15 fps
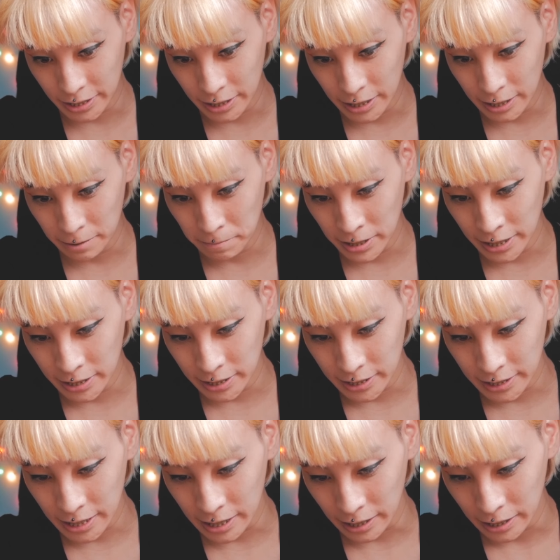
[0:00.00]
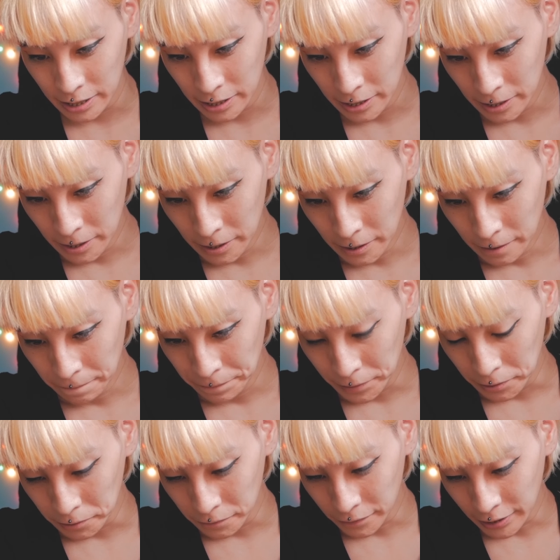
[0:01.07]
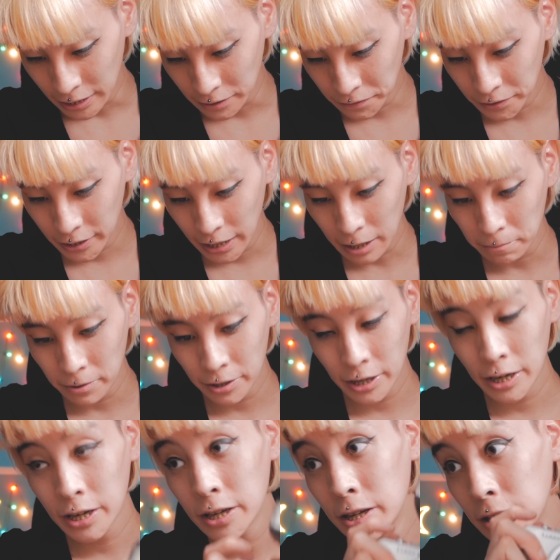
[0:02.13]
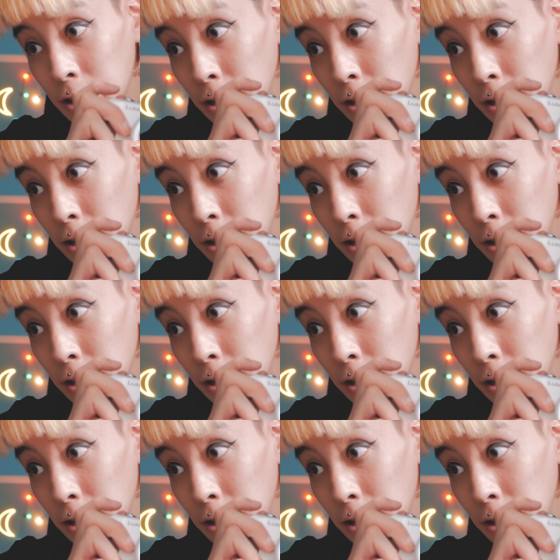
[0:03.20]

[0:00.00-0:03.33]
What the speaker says: it's a good flash for the camera,